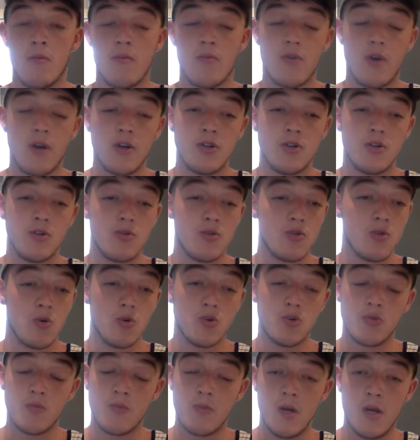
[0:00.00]
pressure,
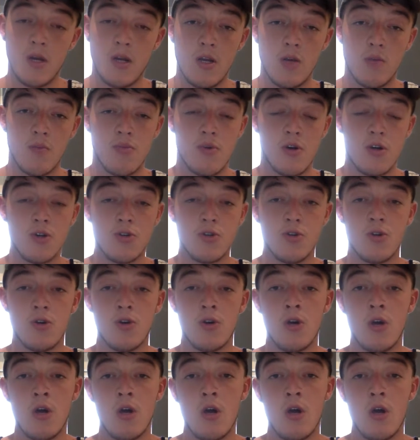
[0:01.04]
social media pressure